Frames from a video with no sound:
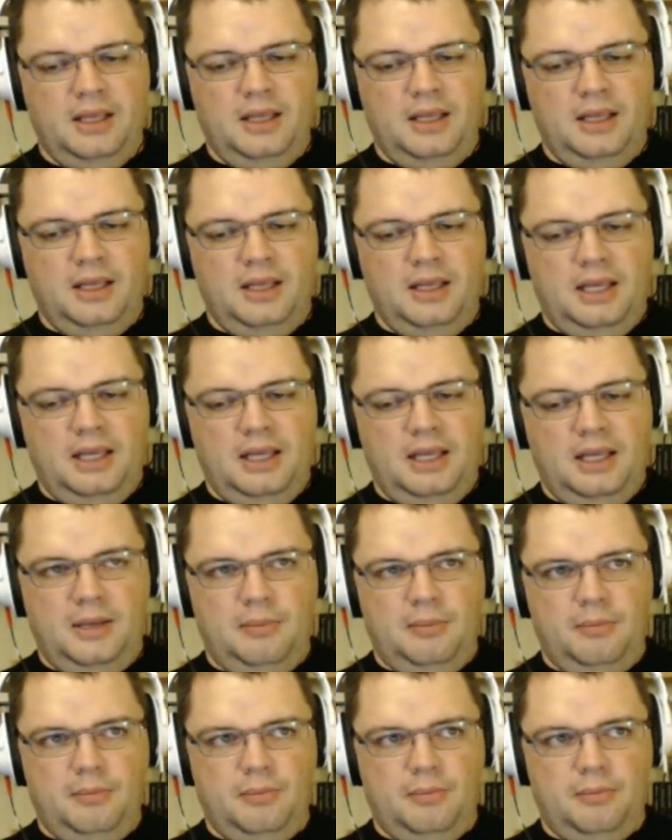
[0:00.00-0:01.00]

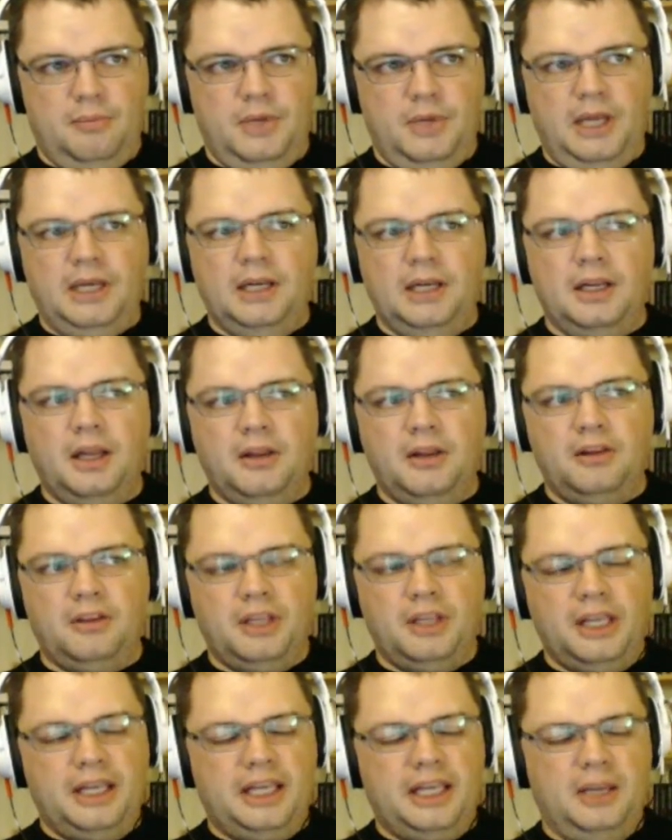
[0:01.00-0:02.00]
And another thing
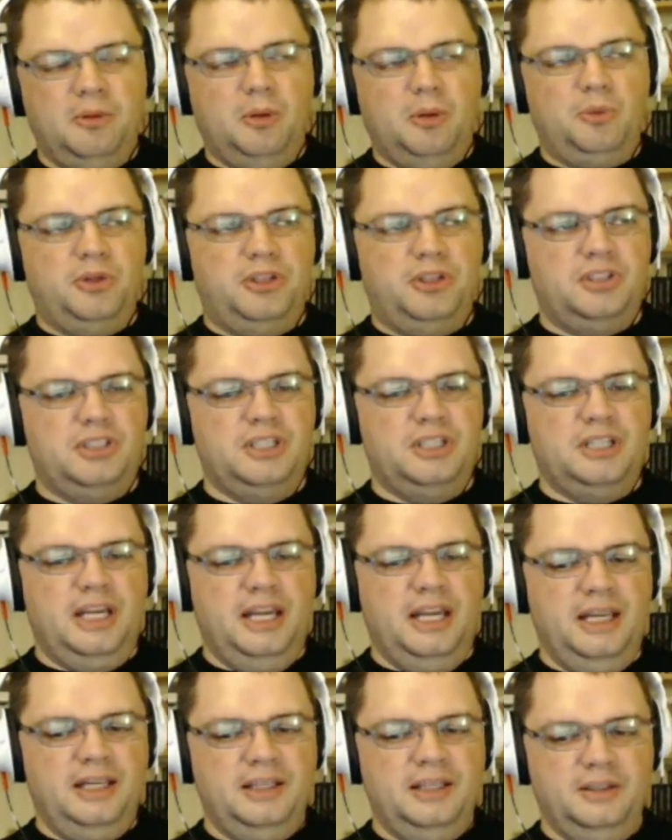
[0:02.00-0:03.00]
I came up with
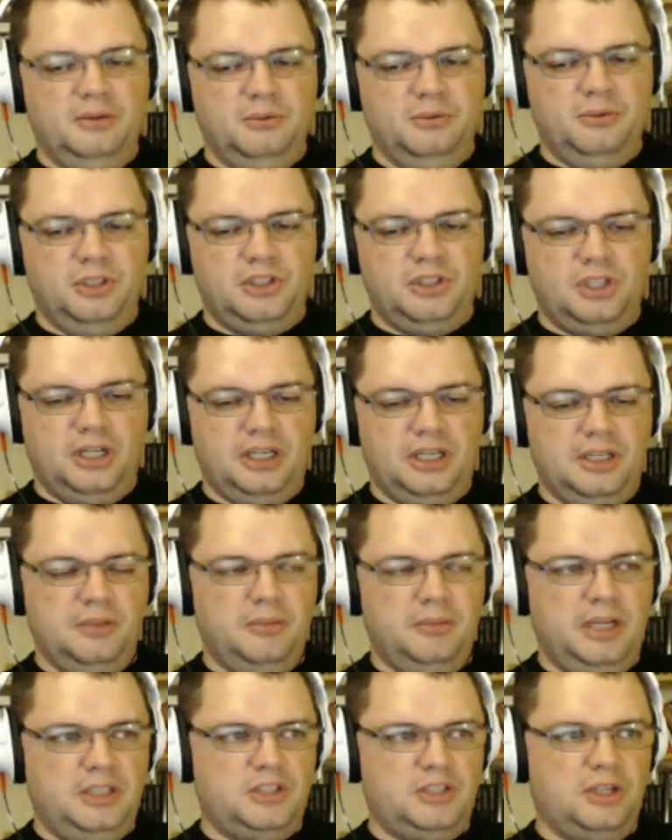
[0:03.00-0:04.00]
today, which I can
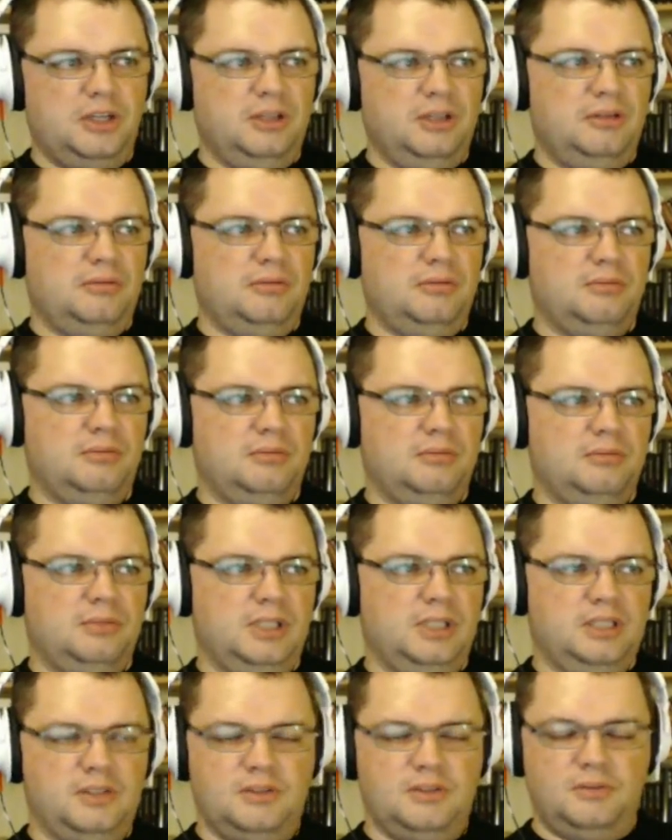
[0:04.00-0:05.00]
mention,
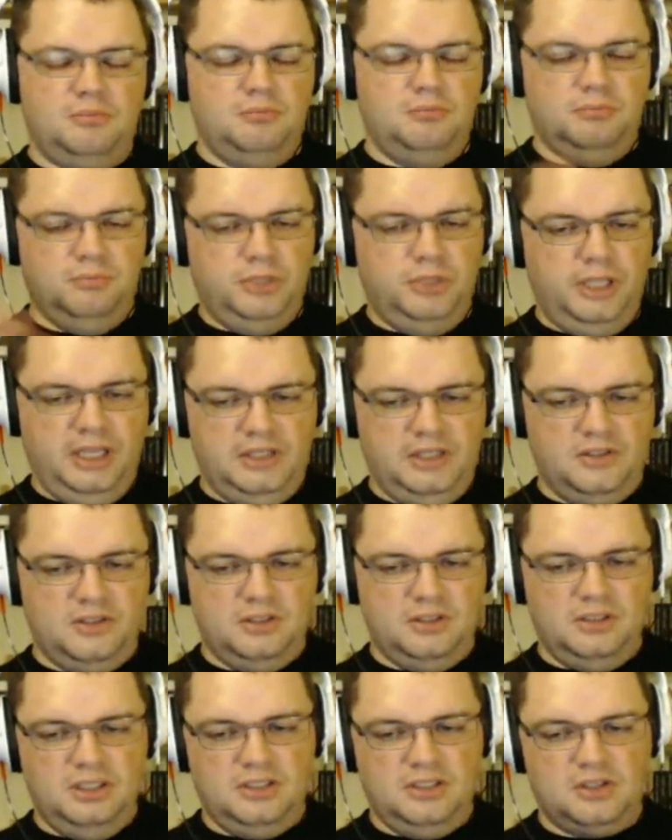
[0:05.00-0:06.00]
it's
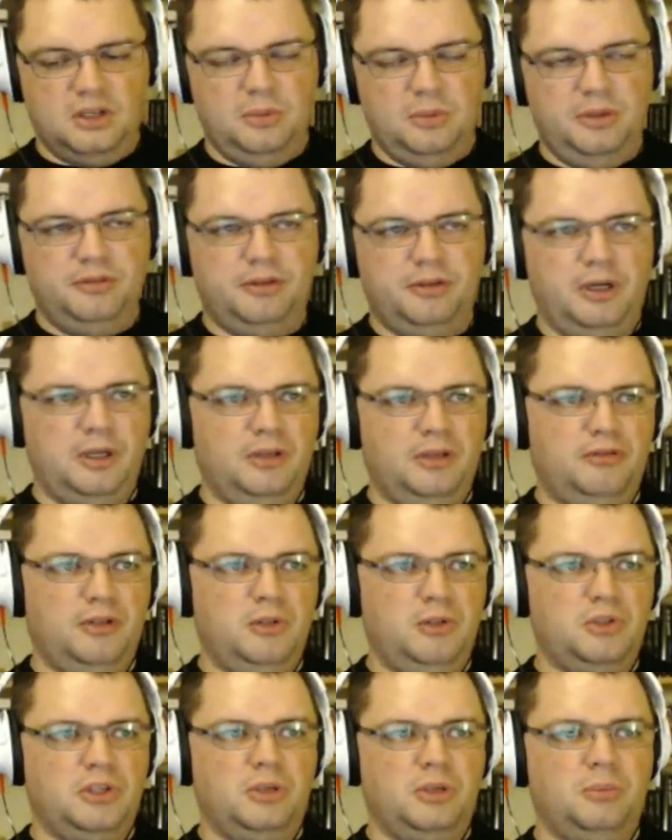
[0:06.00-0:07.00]
going to be far in the
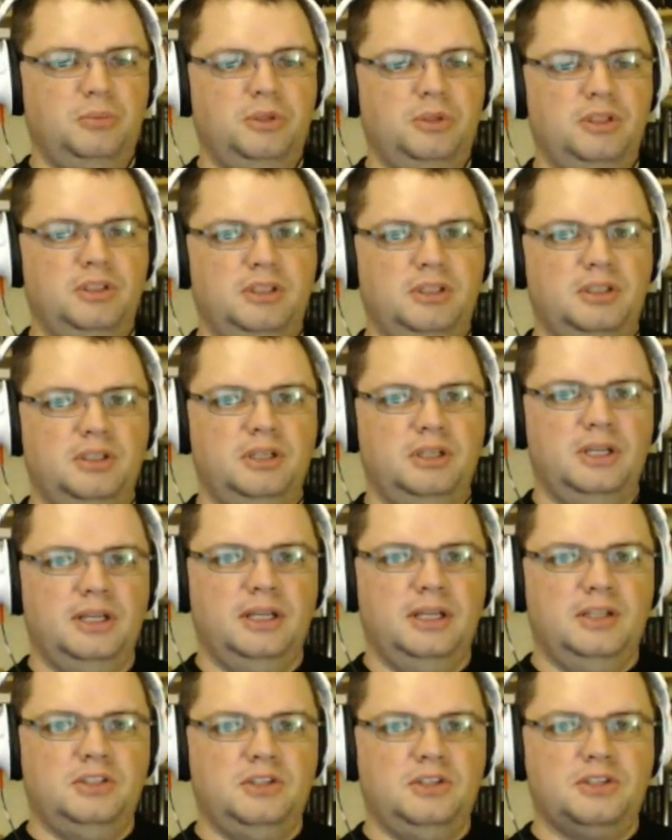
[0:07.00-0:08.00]
future, but
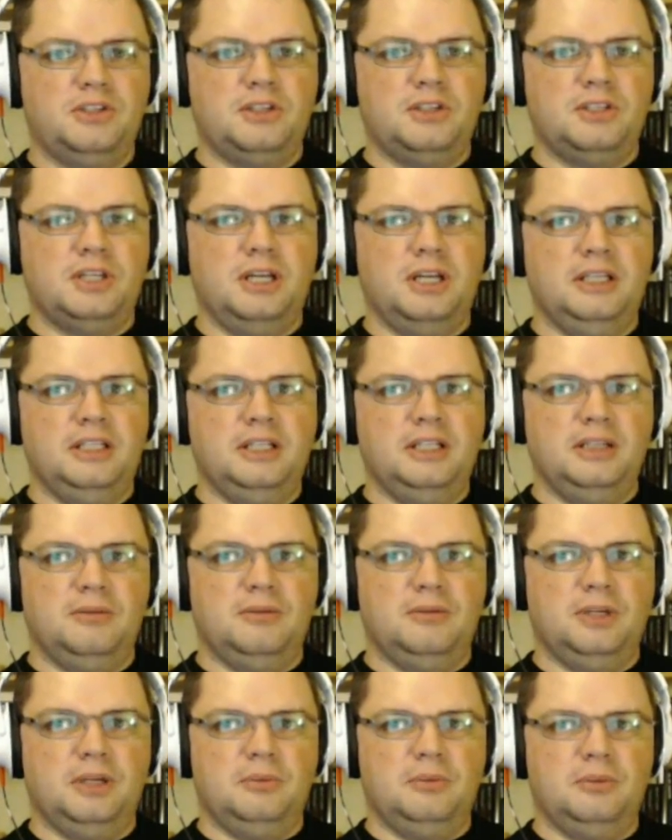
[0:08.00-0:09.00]
just as an idea of
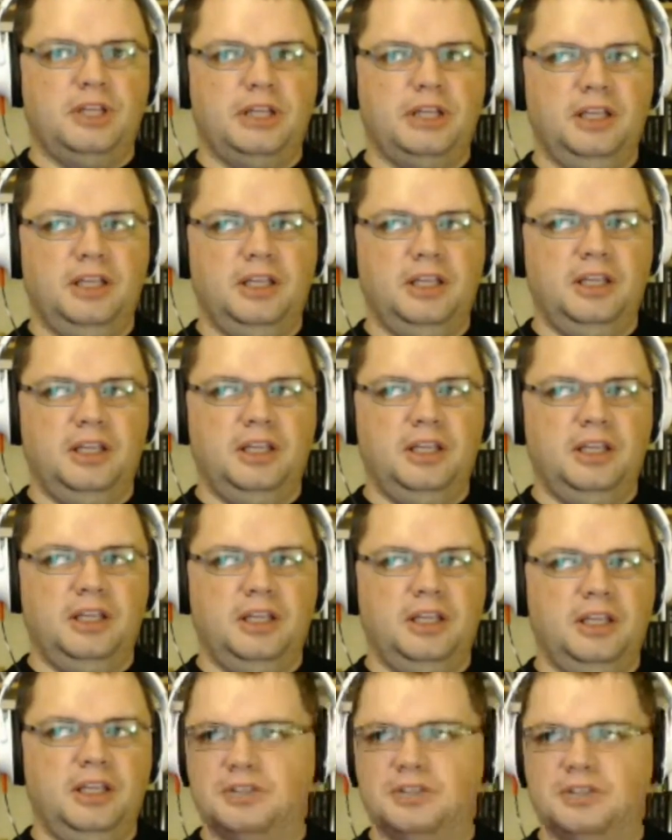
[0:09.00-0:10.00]
what I'm thinking putting into
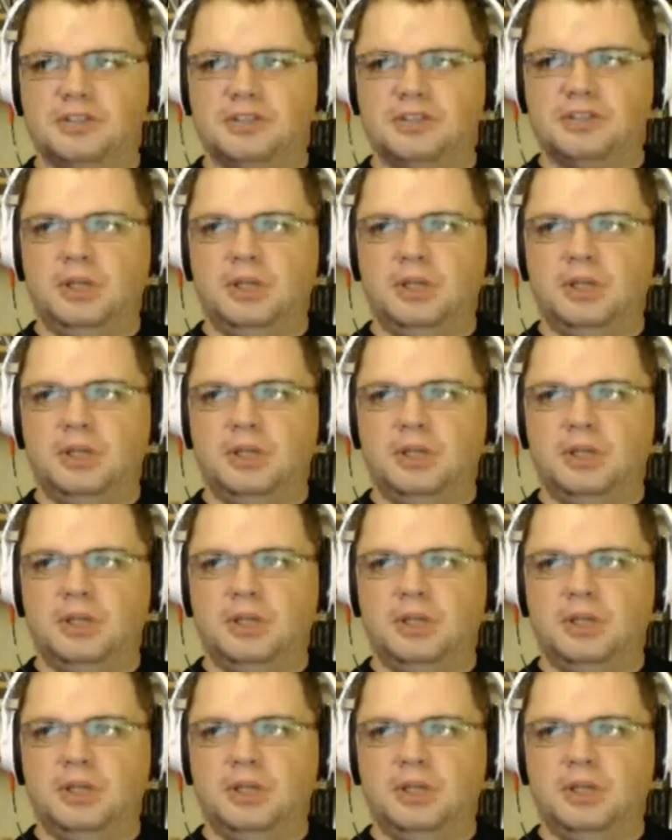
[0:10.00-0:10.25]
the system,